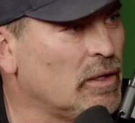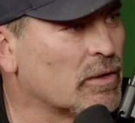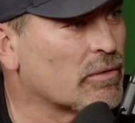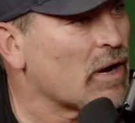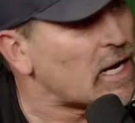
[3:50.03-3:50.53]

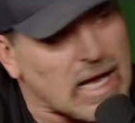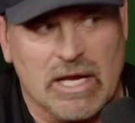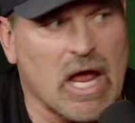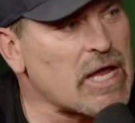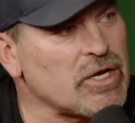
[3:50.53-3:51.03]

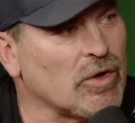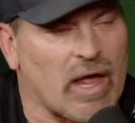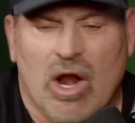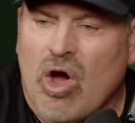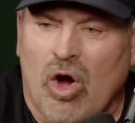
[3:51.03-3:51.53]
Right? I know
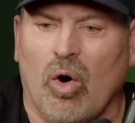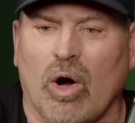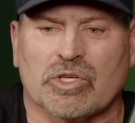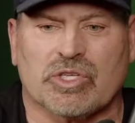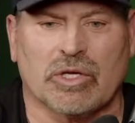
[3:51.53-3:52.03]
that. All
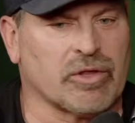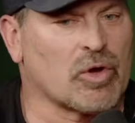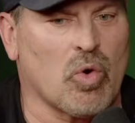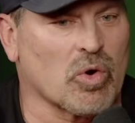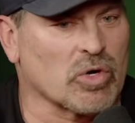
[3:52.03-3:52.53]
of a sudden, the
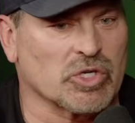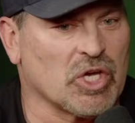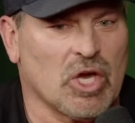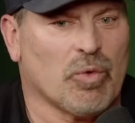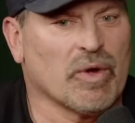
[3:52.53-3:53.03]
corners,
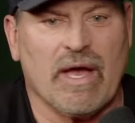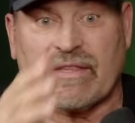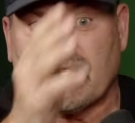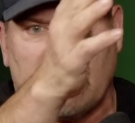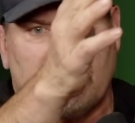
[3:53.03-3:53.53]
we got the
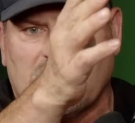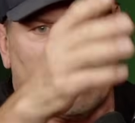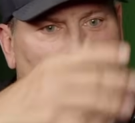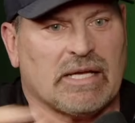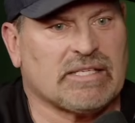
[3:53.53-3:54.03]
same
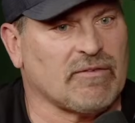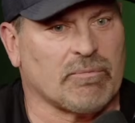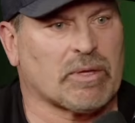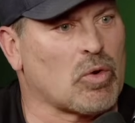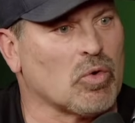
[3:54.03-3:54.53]
single high safety,
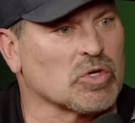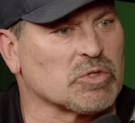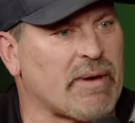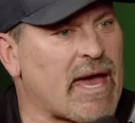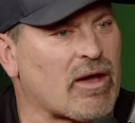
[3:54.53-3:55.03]
but the corners
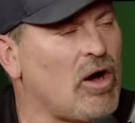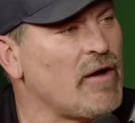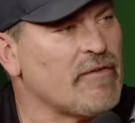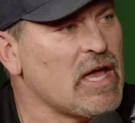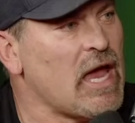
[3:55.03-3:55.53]
back
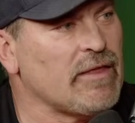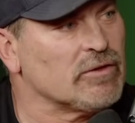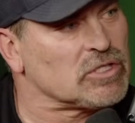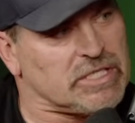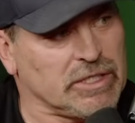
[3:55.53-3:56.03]
off, and they're
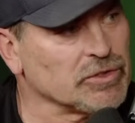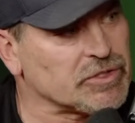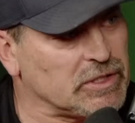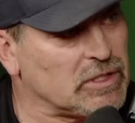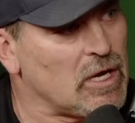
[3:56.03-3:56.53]

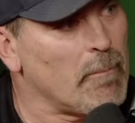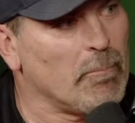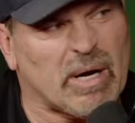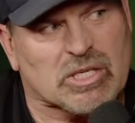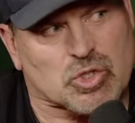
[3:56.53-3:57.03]
tilted,
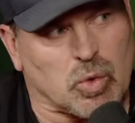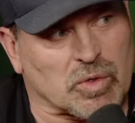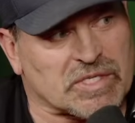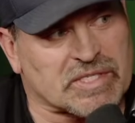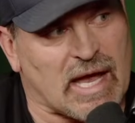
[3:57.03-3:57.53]
butts toward
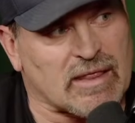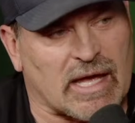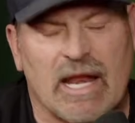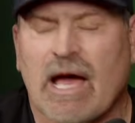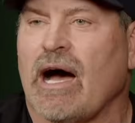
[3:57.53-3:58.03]
the sideline.
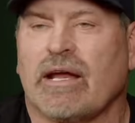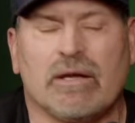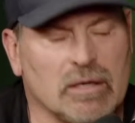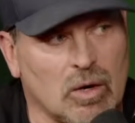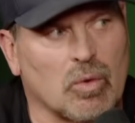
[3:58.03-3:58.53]
I
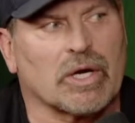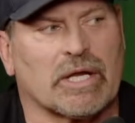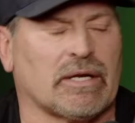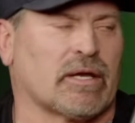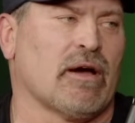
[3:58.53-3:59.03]
know we're
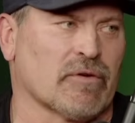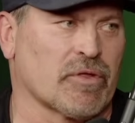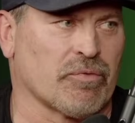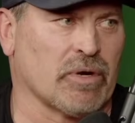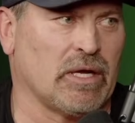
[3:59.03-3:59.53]
getting a cover
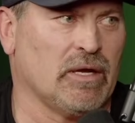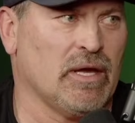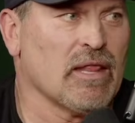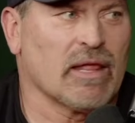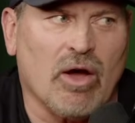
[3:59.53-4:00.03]
three.
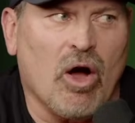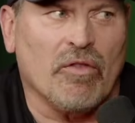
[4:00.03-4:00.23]
Like all